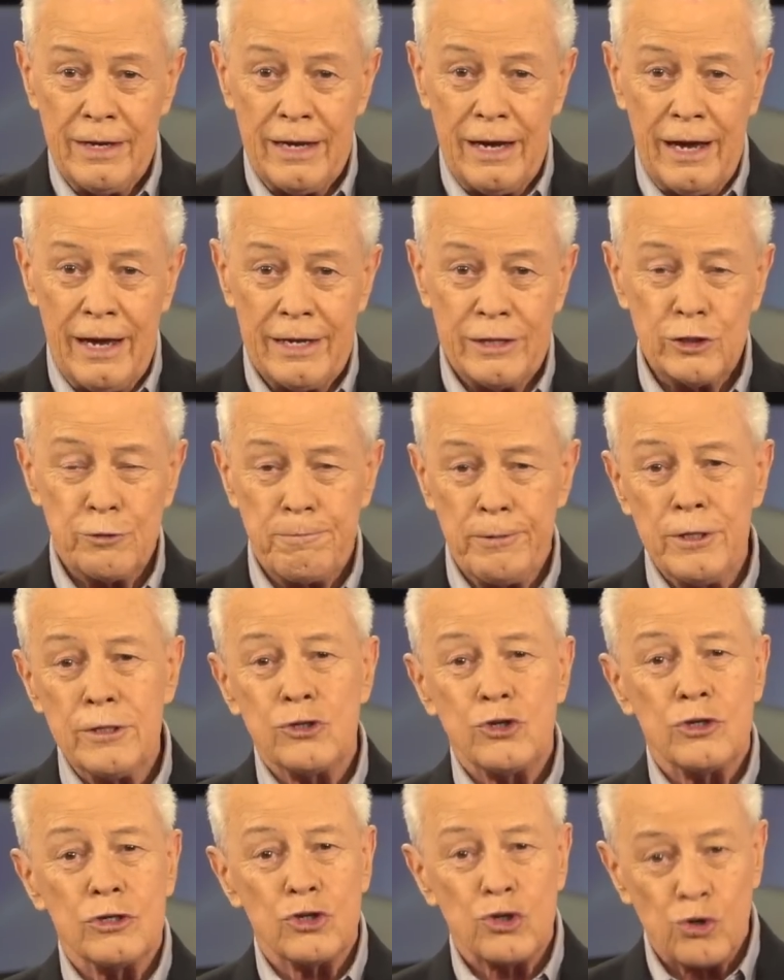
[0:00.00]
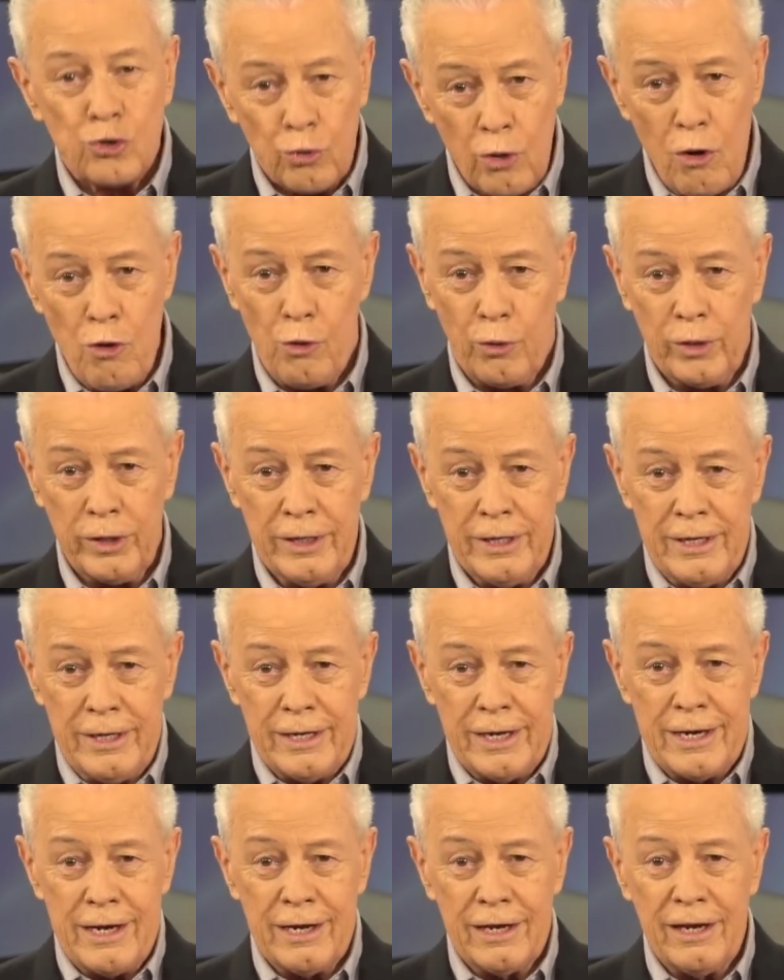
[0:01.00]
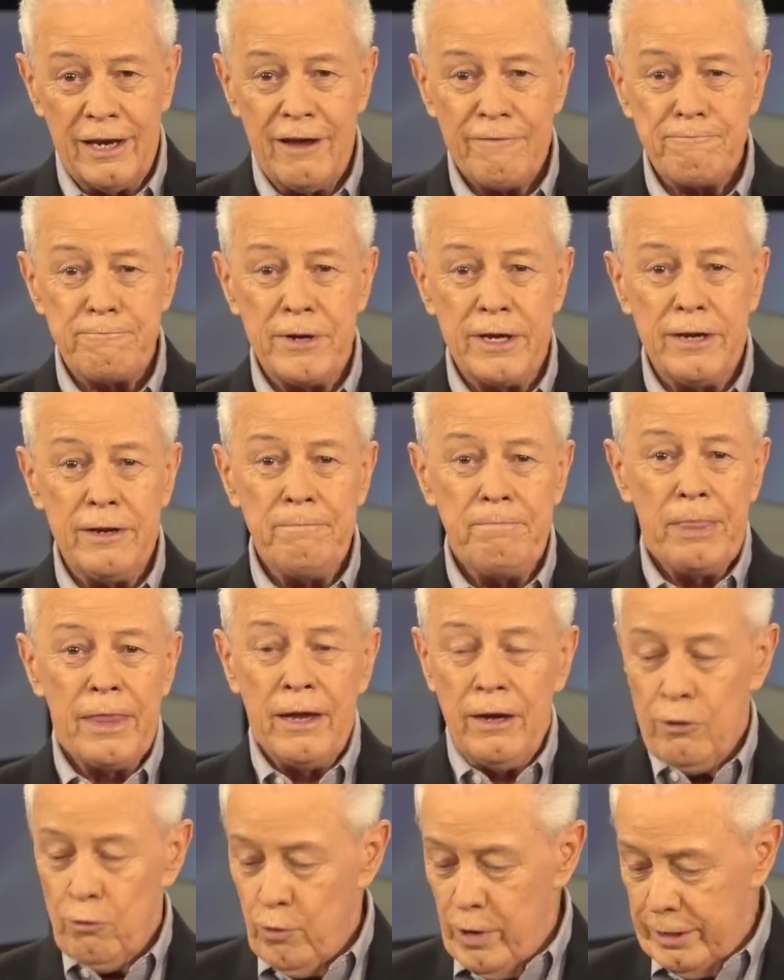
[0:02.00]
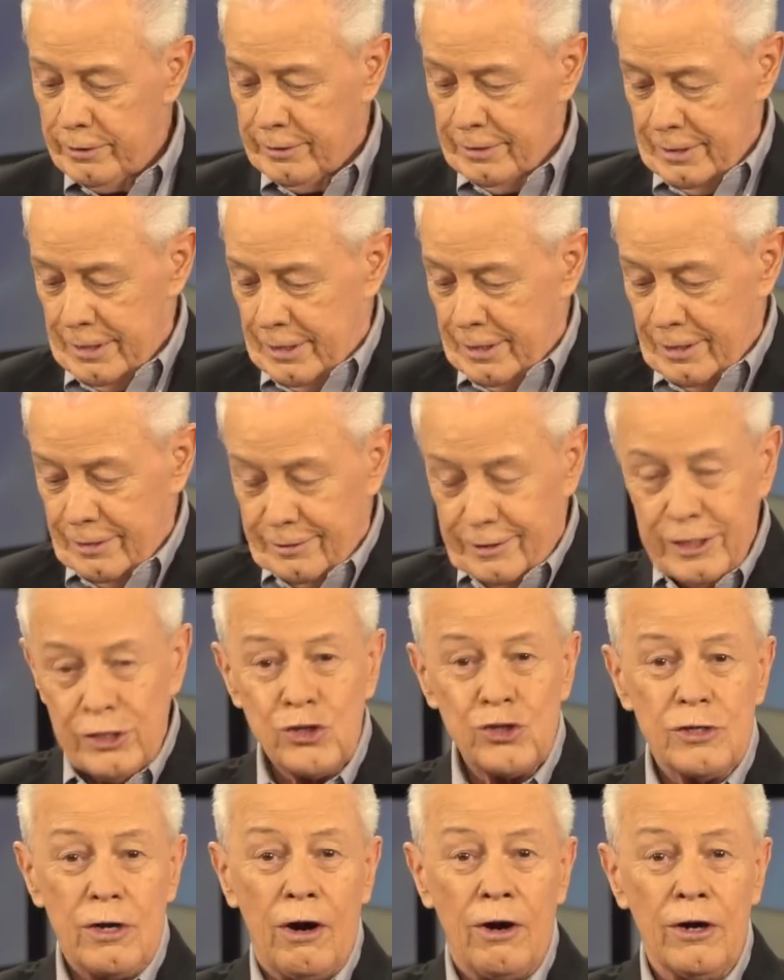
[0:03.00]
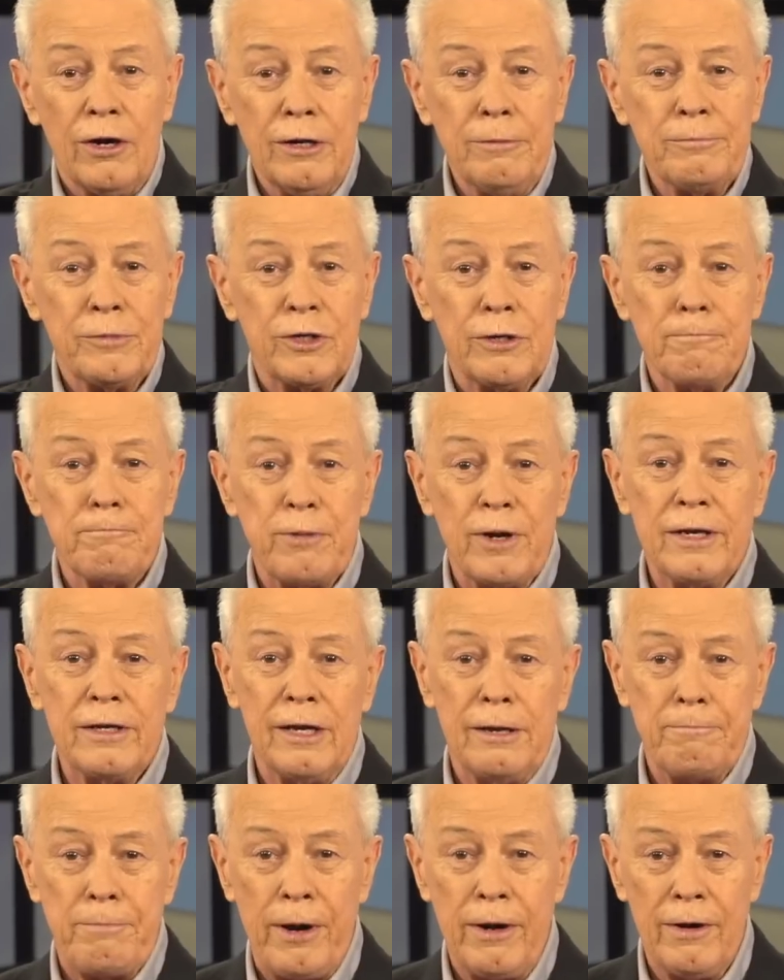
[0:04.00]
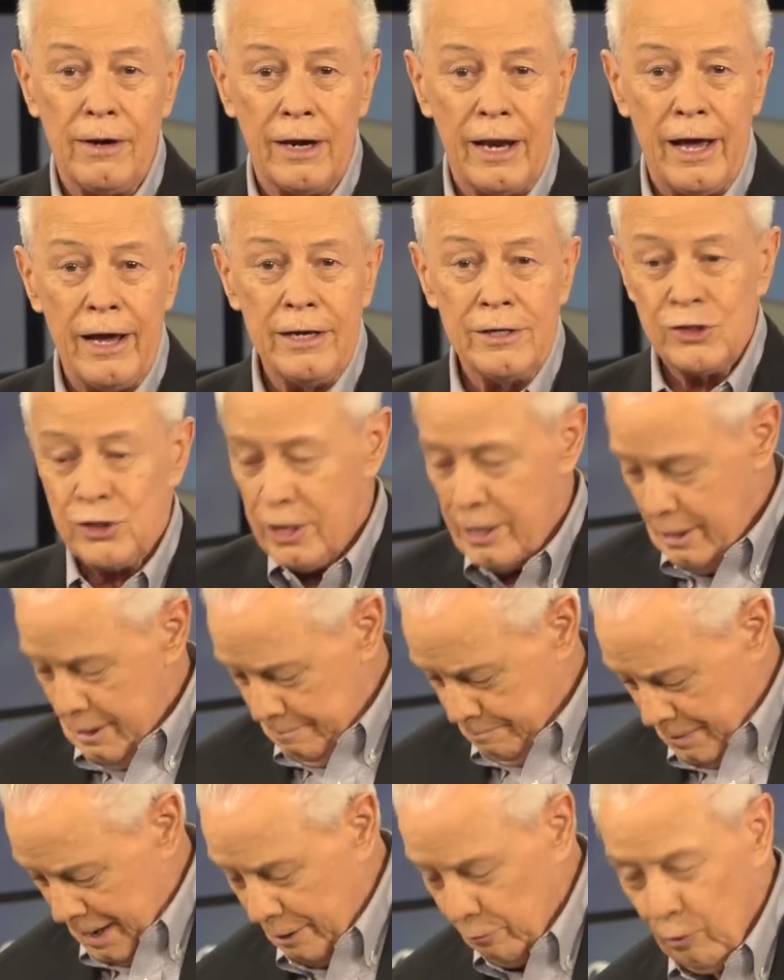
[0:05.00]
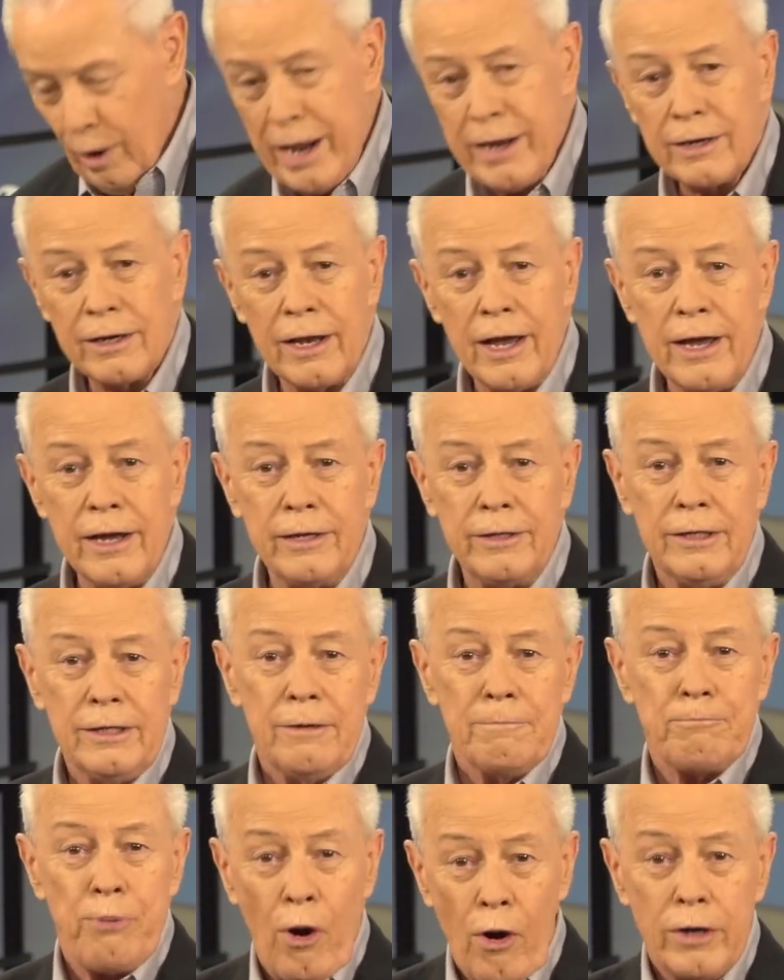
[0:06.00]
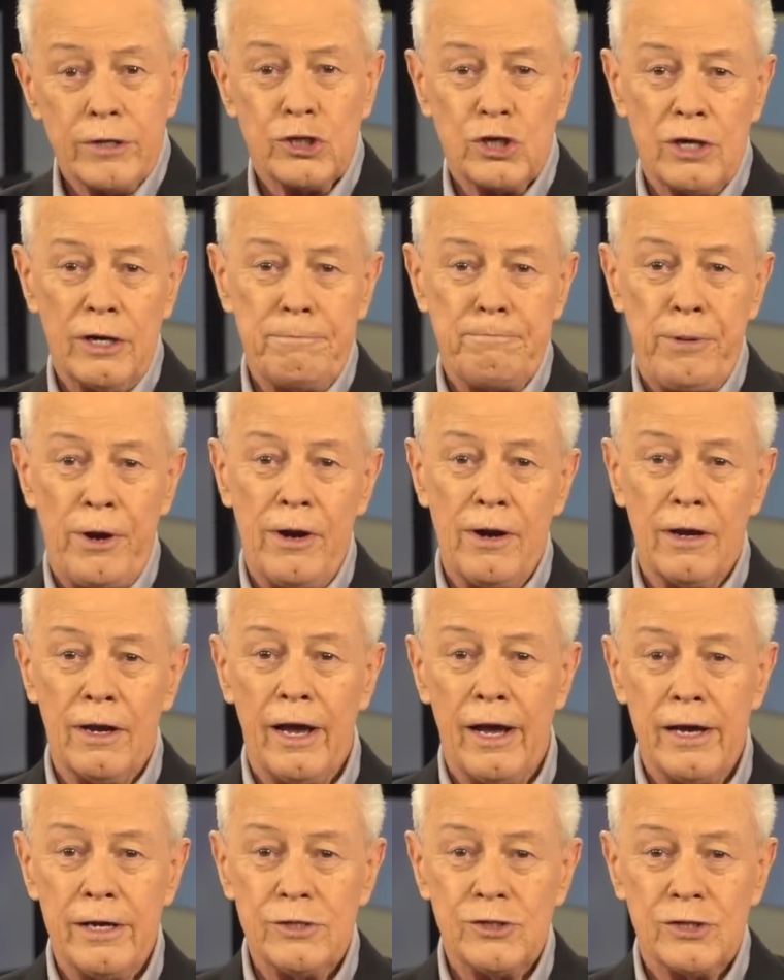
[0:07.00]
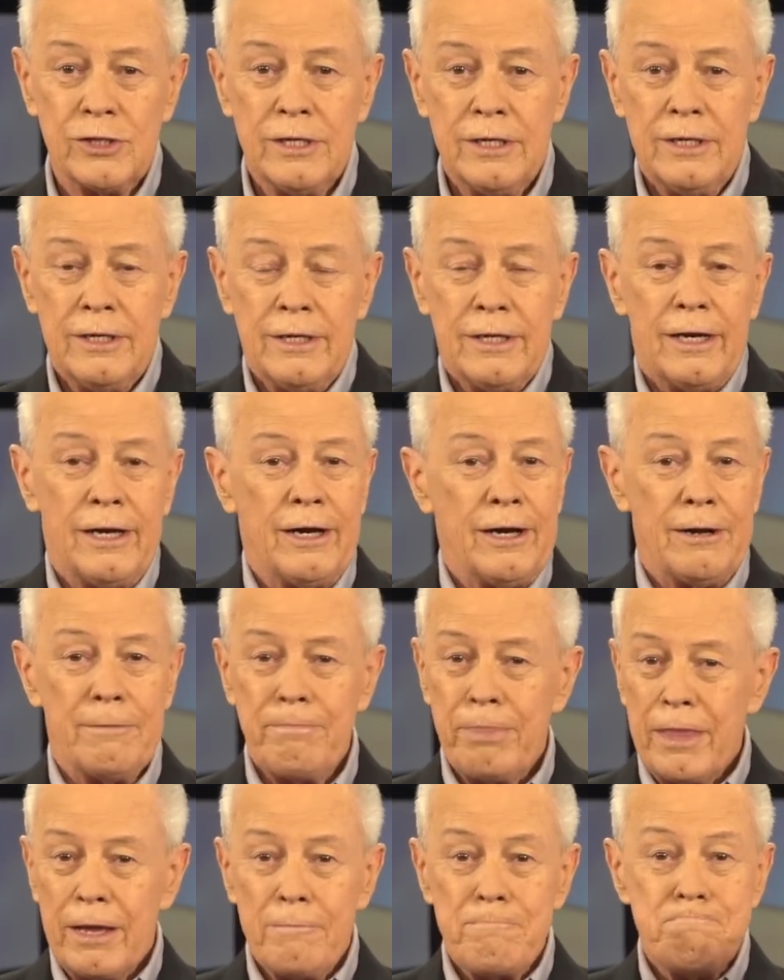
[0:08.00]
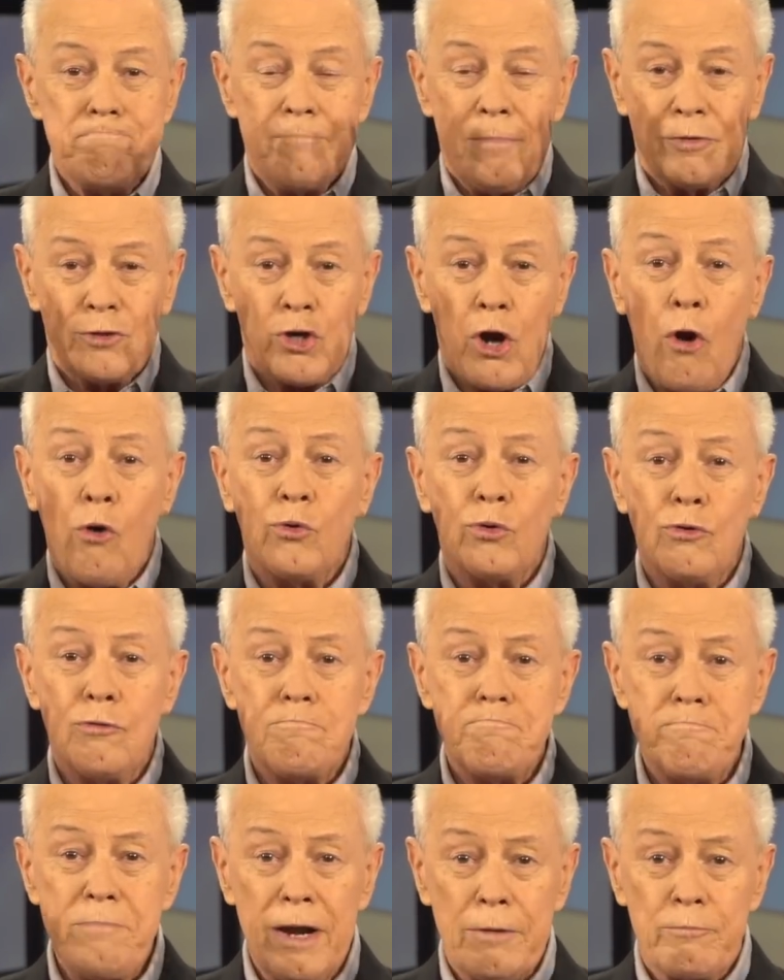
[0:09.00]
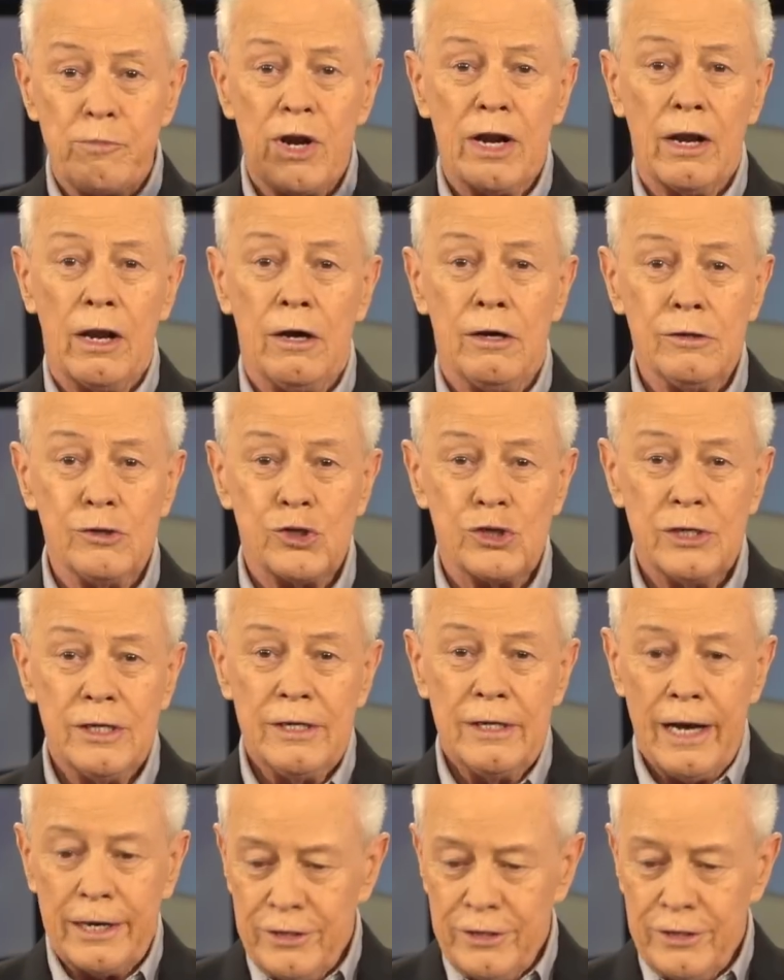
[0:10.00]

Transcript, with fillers: I experienced a stroke, and it left me with uh, this arm completely paralyzed, my right leg partially paralyzed, uh, total memory loss.